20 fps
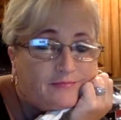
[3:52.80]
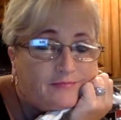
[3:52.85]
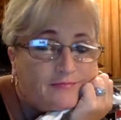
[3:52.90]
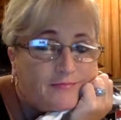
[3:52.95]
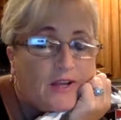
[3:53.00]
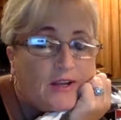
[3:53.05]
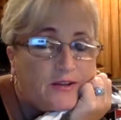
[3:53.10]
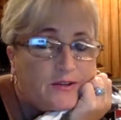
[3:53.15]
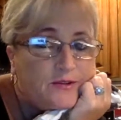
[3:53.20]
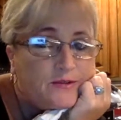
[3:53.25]

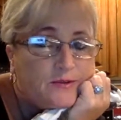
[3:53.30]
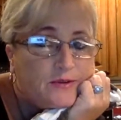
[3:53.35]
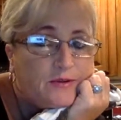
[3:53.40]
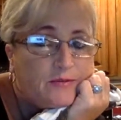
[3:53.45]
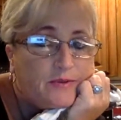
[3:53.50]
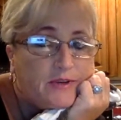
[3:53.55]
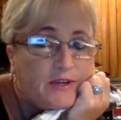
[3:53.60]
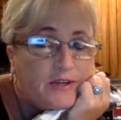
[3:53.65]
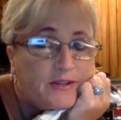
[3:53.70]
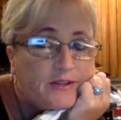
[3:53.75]
I just want to
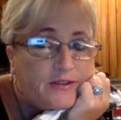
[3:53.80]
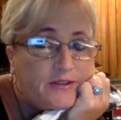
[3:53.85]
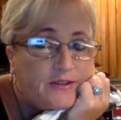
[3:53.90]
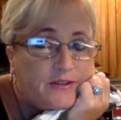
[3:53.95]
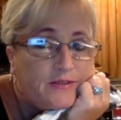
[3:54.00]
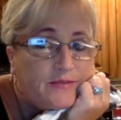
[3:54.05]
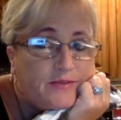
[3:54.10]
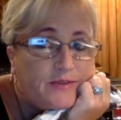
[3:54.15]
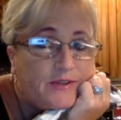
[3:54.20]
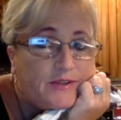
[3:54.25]
make sure
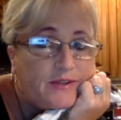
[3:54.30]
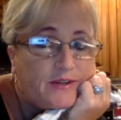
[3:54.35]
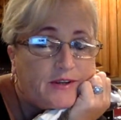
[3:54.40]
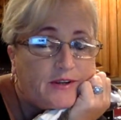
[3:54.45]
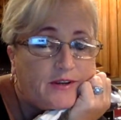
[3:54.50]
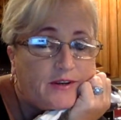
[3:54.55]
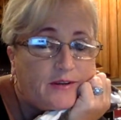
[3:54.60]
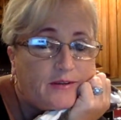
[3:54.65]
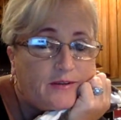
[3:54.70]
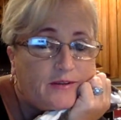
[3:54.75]
somebody's here.
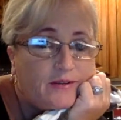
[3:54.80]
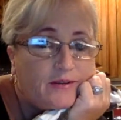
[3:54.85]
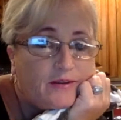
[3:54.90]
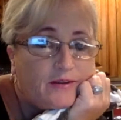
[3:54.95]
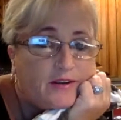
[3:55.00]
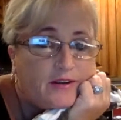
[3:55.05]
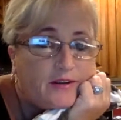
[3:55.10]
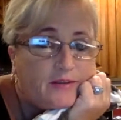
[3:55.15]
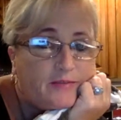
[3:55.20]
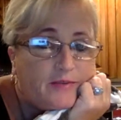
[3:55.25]
I don't want to
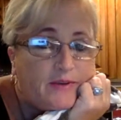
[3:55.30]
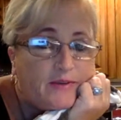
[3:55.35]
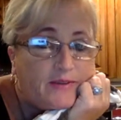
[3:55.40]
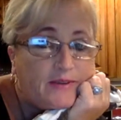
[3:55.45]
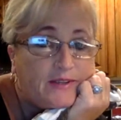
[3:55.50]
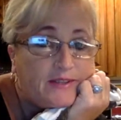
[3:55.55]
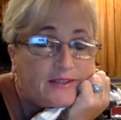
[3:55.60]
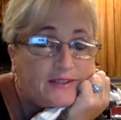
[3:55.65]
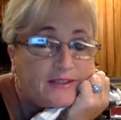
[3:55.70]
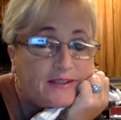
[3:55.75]
cook by
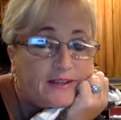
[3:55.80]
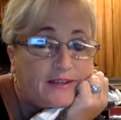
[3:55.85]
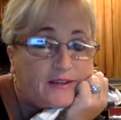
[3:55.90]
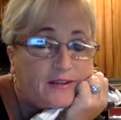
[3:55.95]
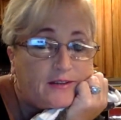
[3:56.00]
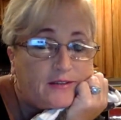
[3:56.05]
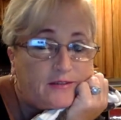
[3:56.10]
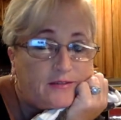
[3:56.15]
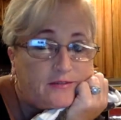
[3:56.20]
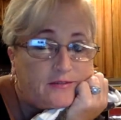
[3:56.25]

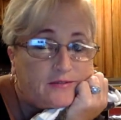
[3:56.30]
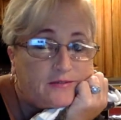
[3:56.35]
myself.